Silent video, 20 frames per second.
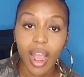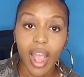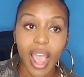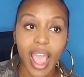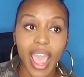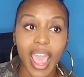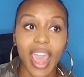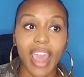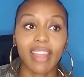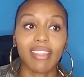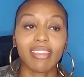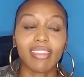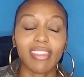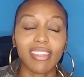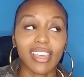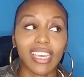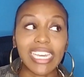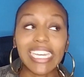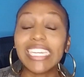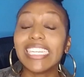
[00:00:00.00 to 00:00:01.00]
And
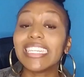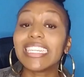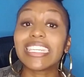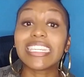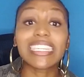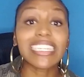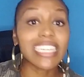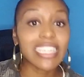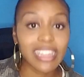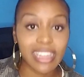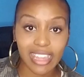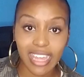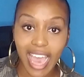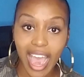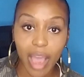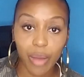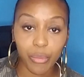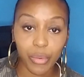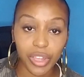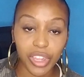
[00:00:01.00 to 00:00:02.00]
he did
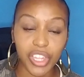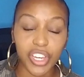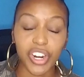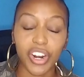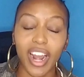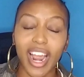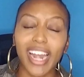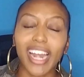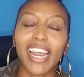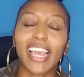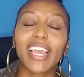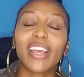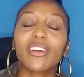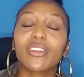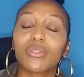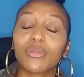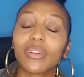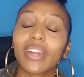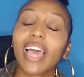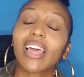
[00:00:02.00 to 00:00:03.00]
that with her. And here's
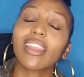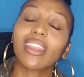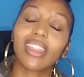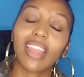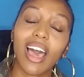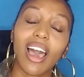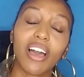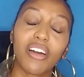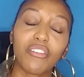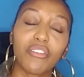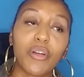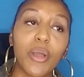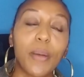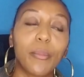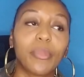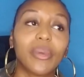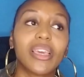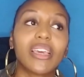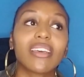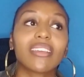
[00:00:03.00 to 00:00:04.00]
what I love,
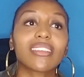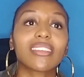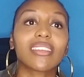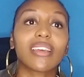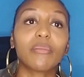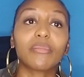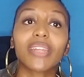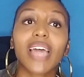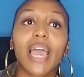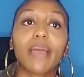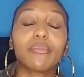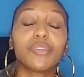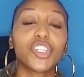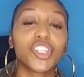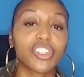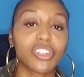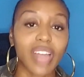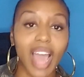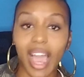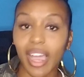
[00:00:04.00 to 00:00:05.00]
because sometimes you're
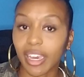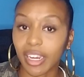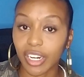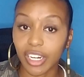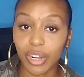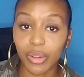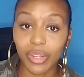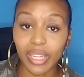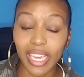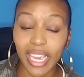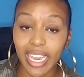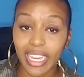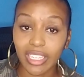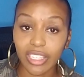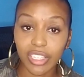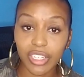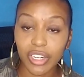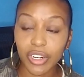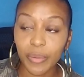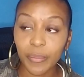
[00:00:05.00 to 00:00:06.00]
not going to know the
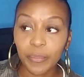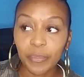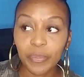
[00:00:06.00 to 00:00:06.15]
answer.